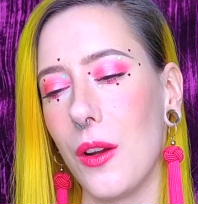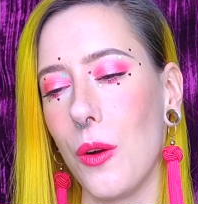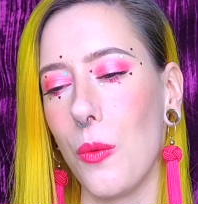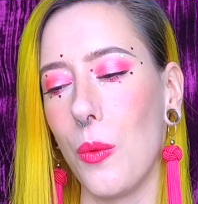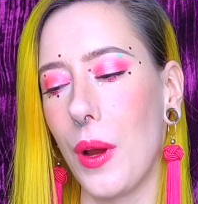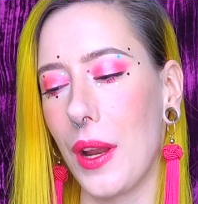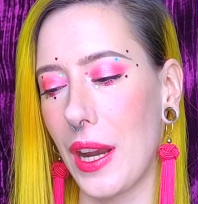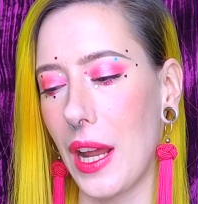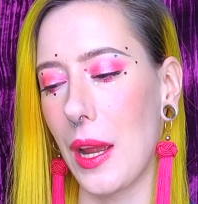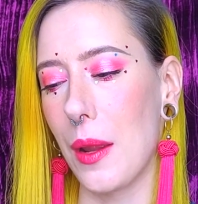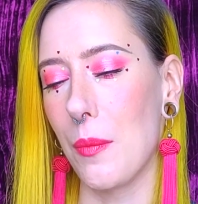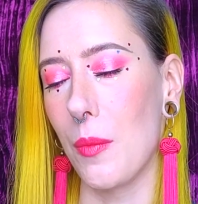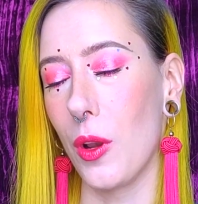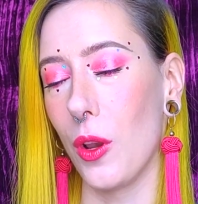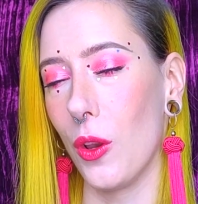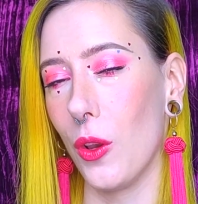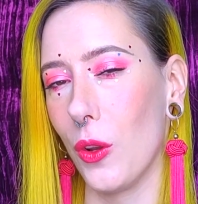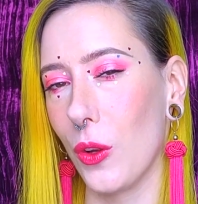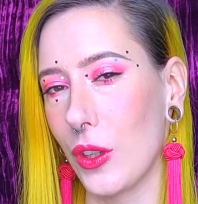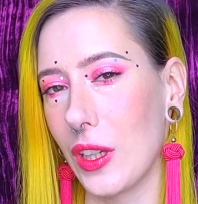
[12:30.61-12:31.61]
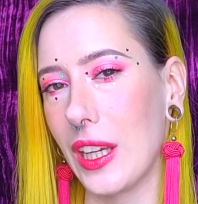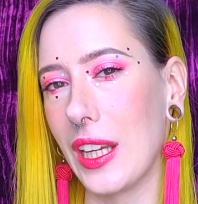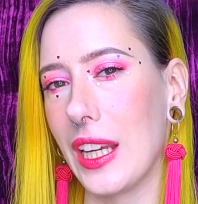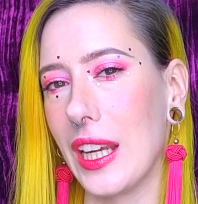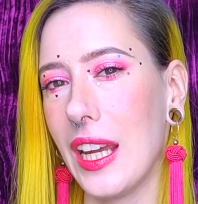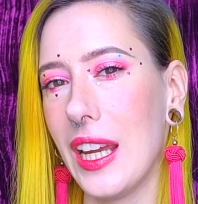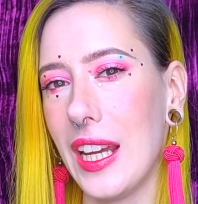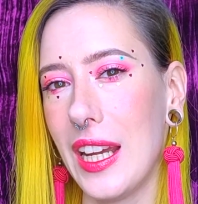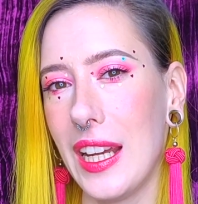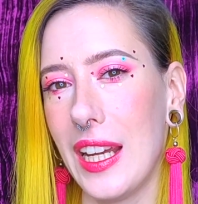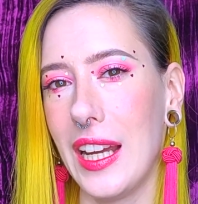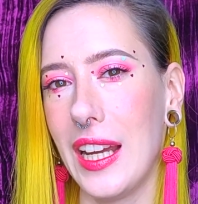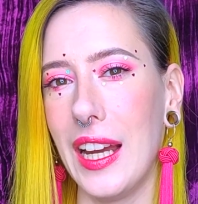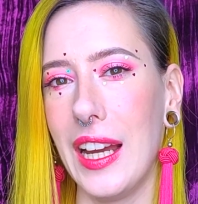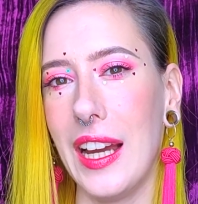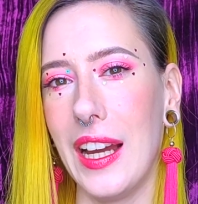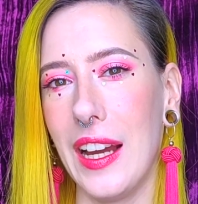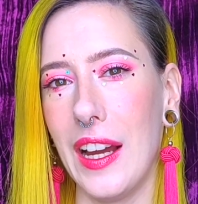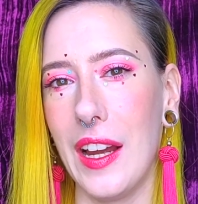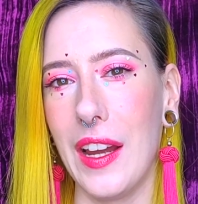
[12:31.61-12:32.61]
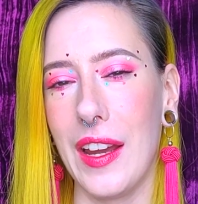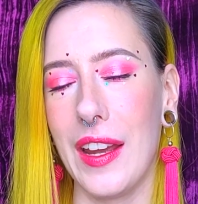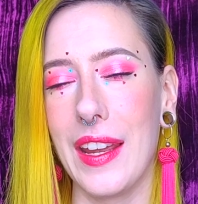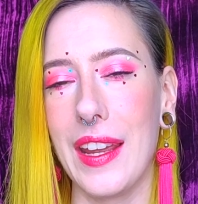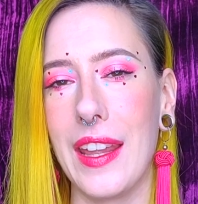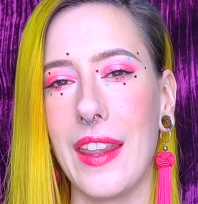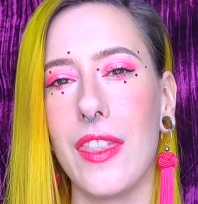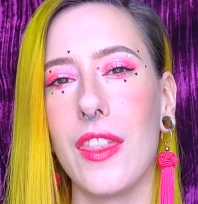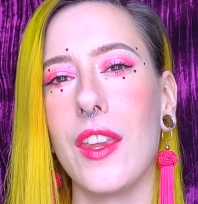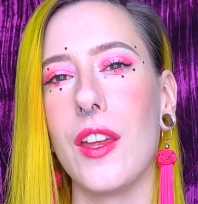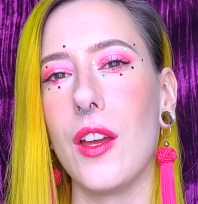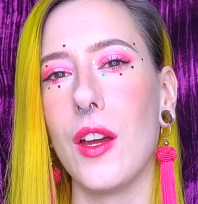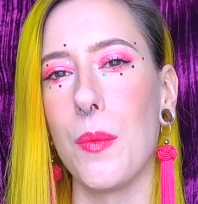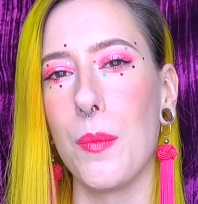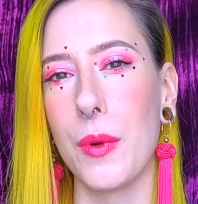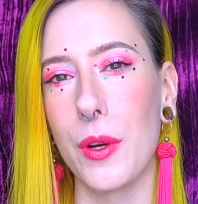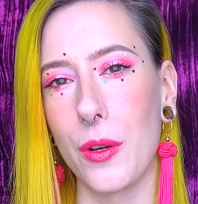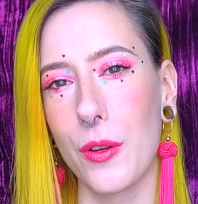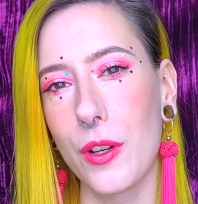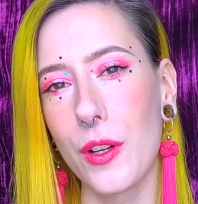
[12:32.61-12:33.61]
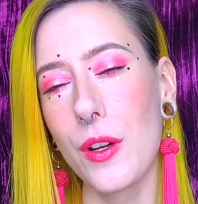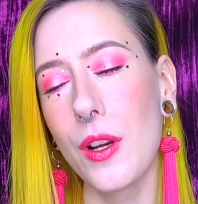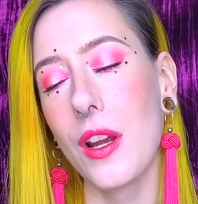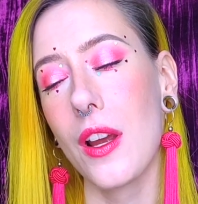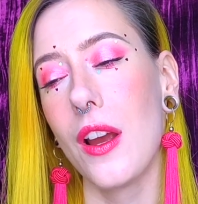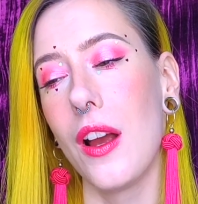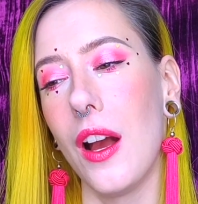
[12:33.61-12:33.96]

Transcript: when I'm looking in the mirror.